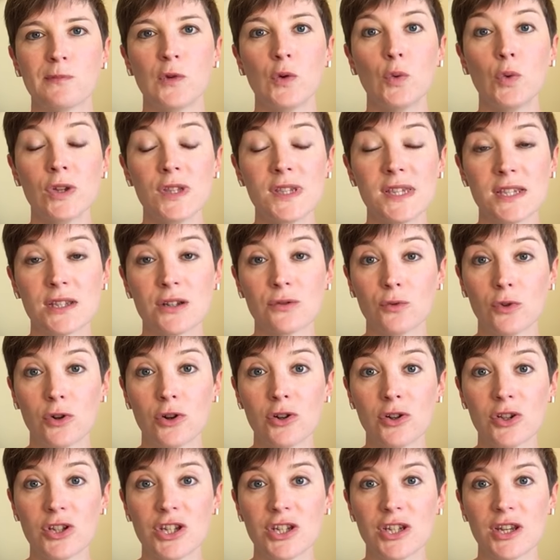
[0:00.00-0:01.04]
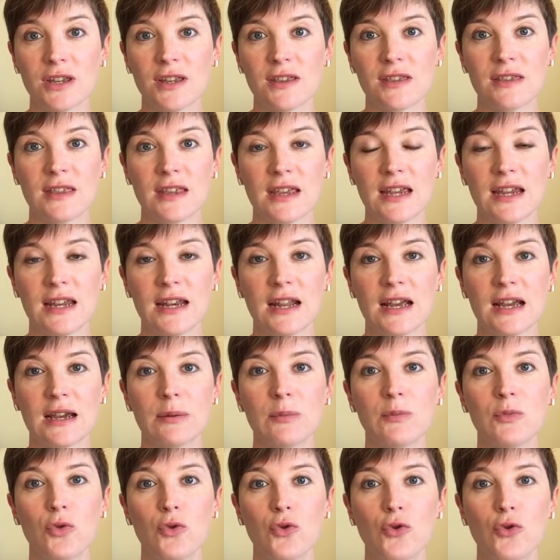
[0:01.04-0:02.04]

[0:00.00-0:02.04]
wants to watch, then I'm